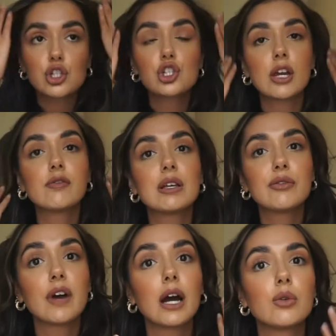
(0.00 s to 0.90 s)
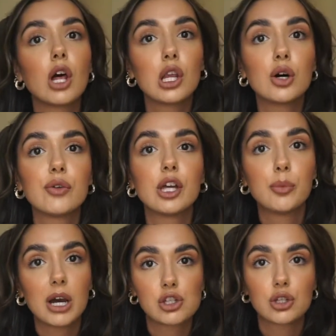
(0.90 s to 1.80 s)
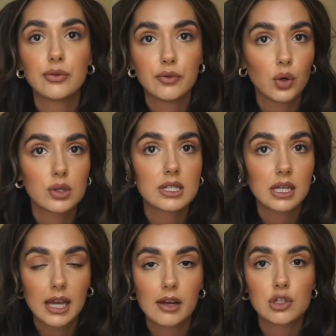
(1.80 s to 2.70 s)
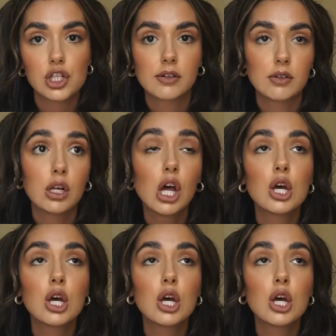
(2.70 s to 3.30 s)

generally found a love and a passion for skincare in general.